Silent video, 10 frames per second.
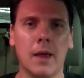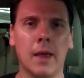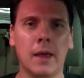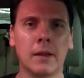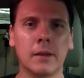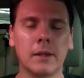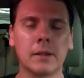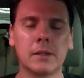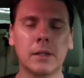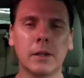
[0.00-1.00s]
And
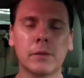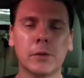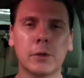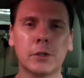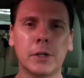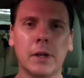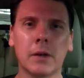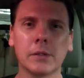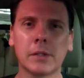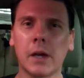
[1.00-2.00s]
instead of searching
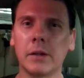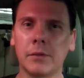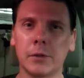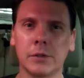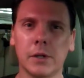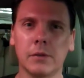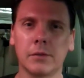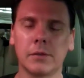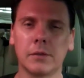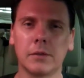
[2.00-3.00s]
outside of
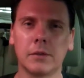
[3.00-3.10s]
yourself,